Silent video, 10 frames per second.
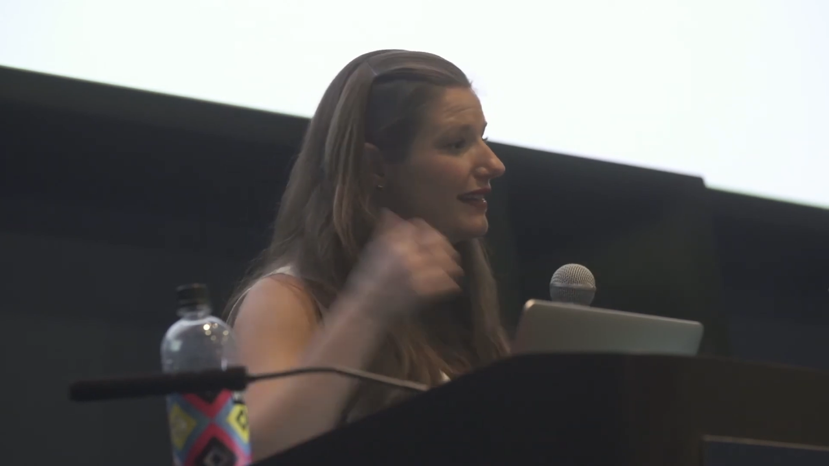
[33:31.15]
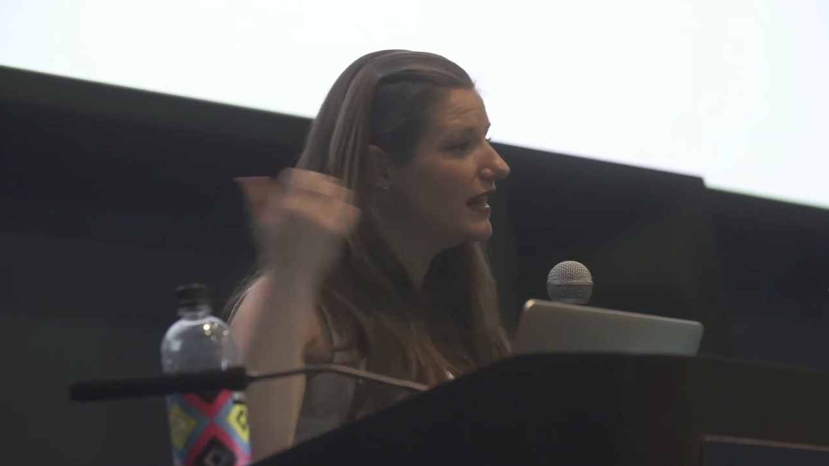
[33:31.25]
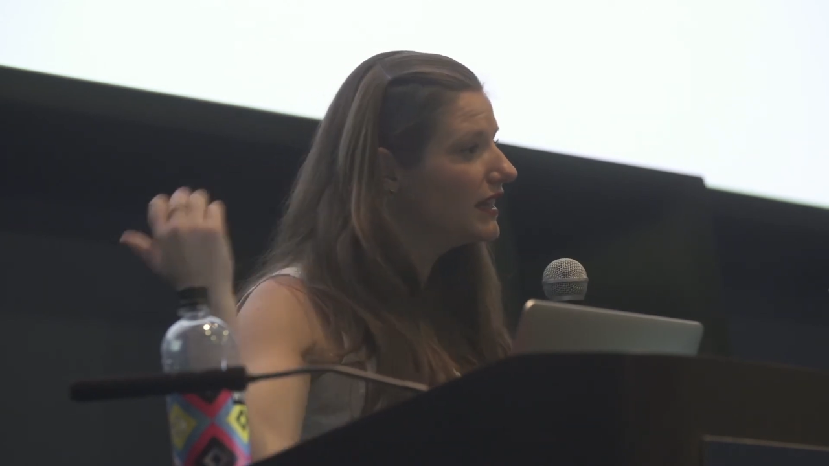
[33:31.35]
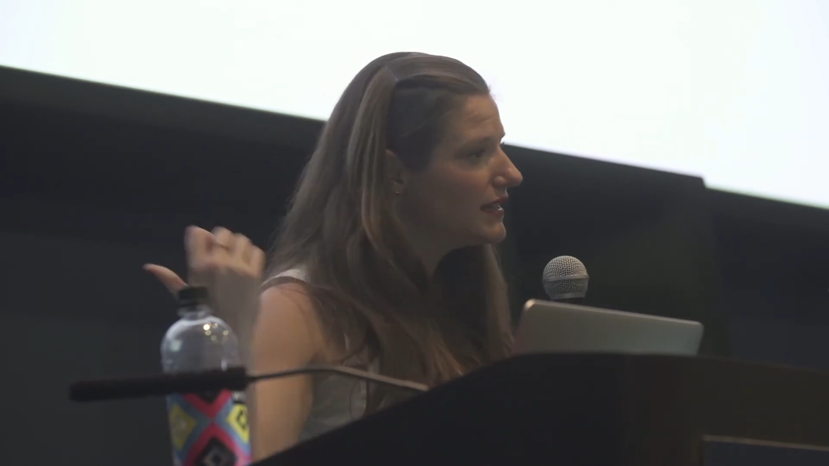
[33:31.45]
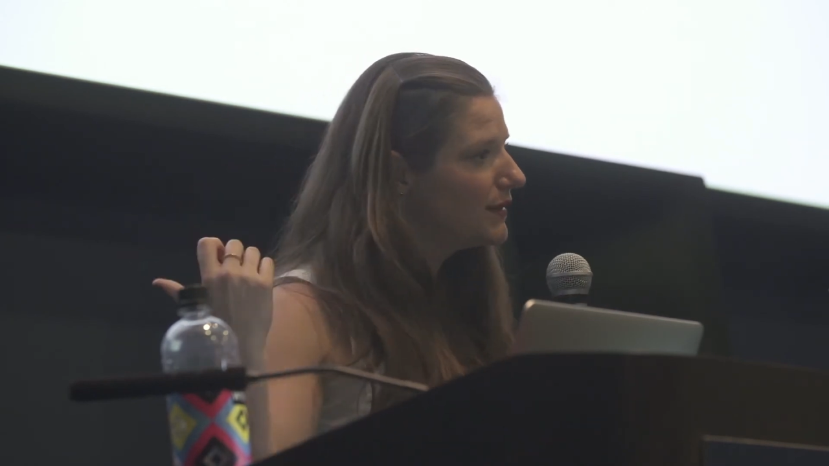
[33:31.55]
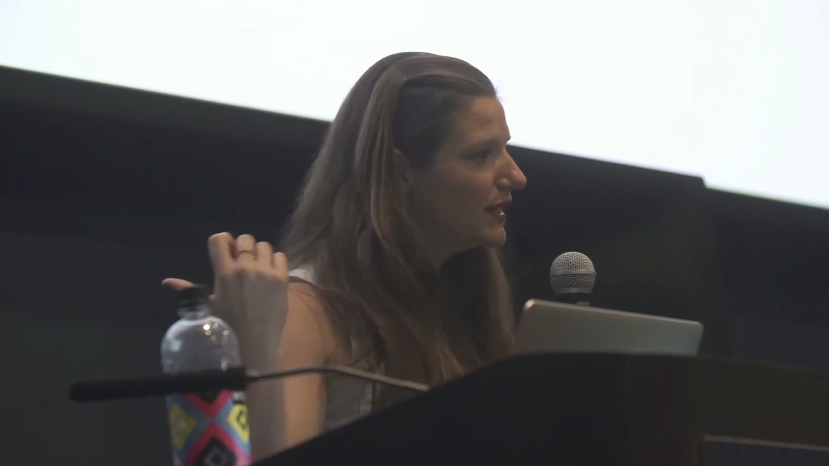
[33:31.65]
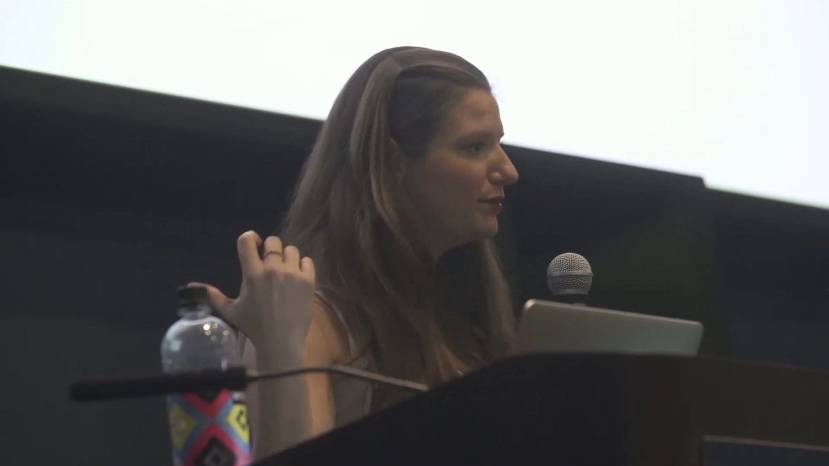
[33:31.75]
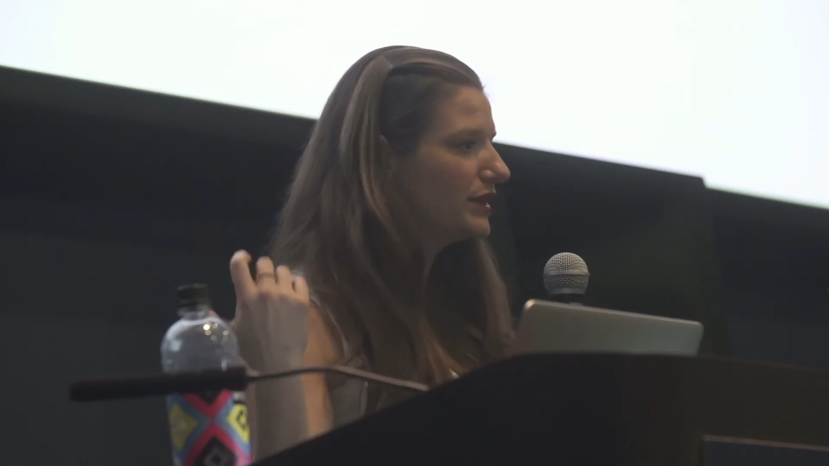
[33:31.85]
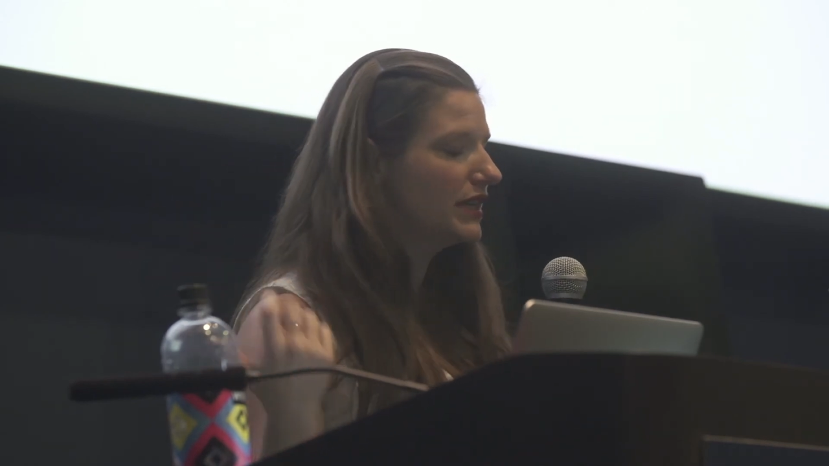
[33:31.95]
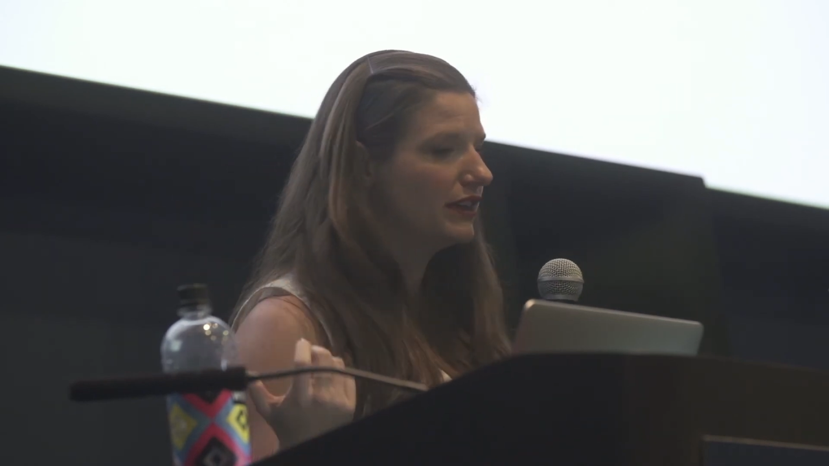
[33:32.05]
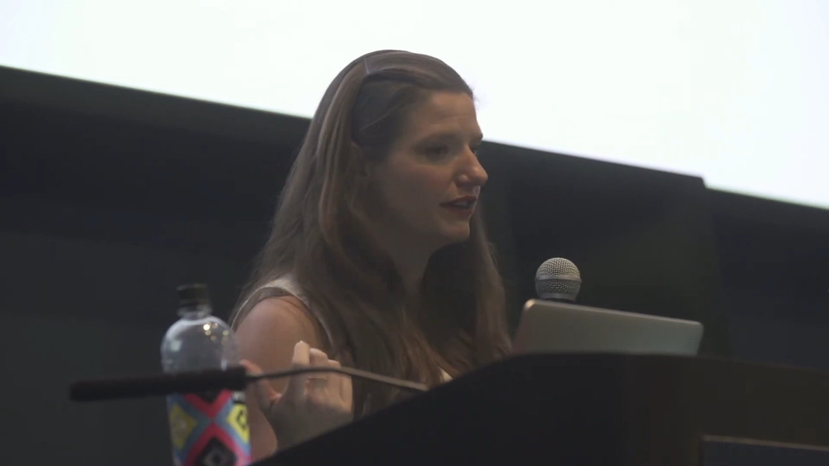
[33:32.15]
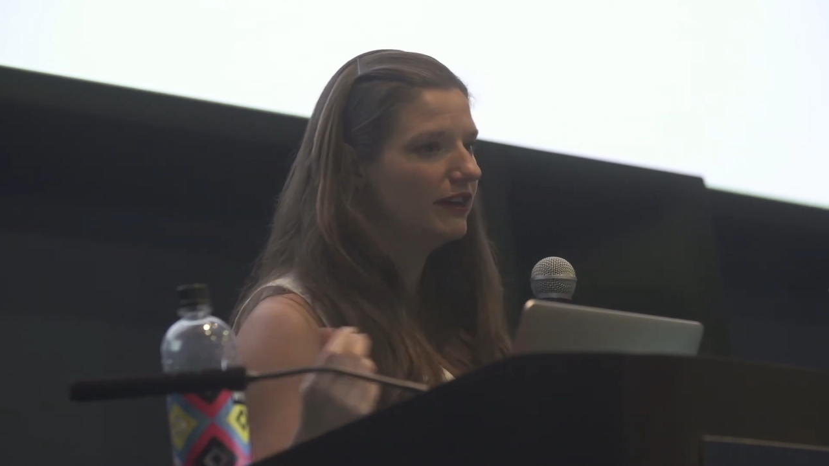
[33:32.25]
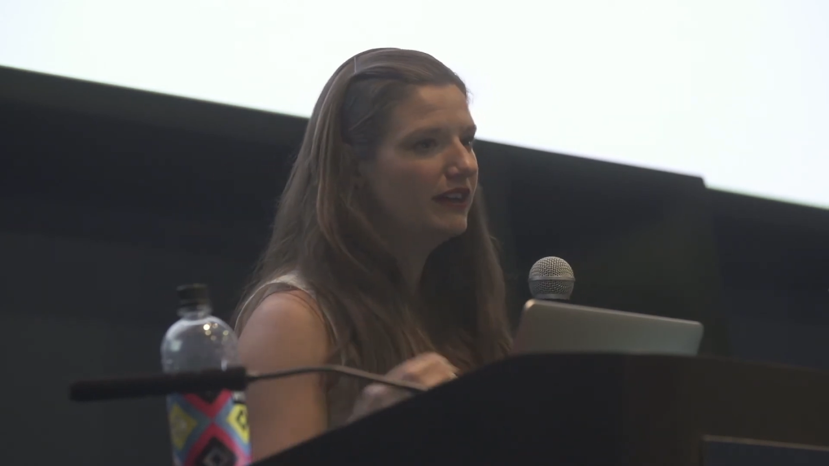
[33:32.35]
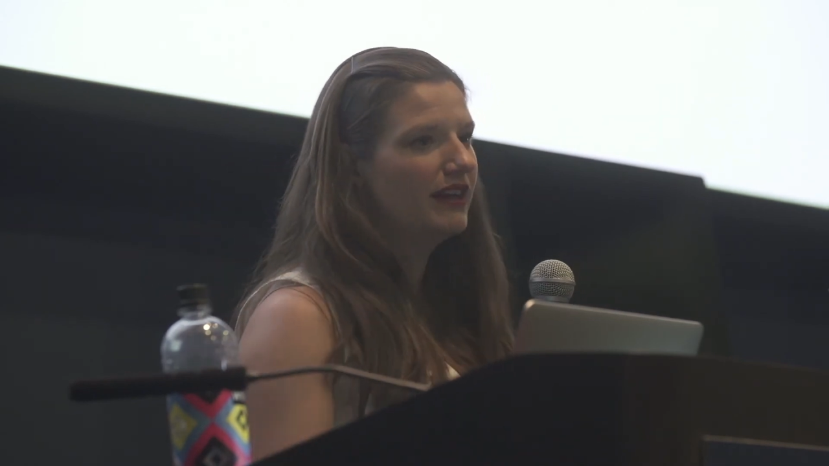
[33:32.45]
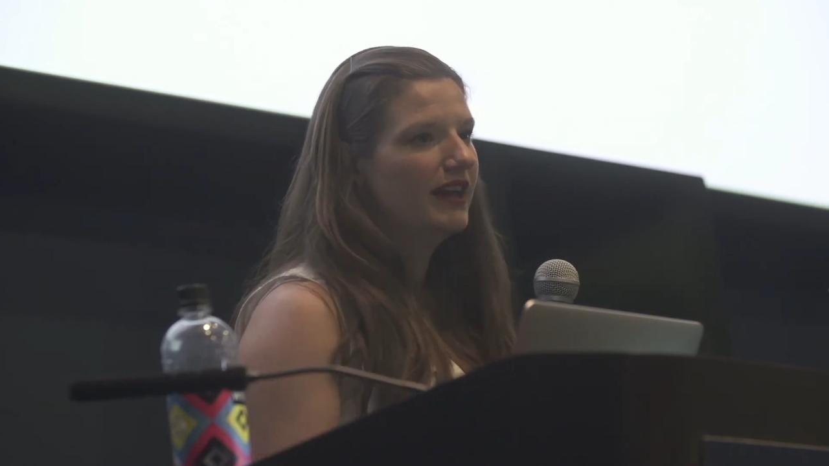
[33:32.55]
I like this one in
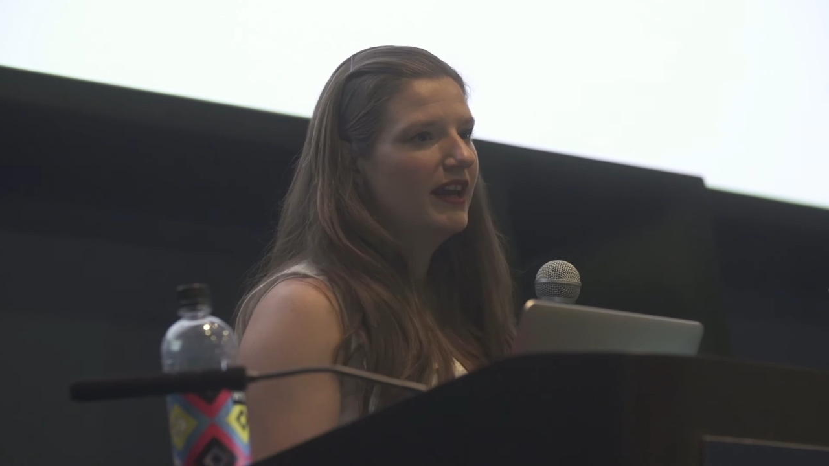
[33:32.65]
particular.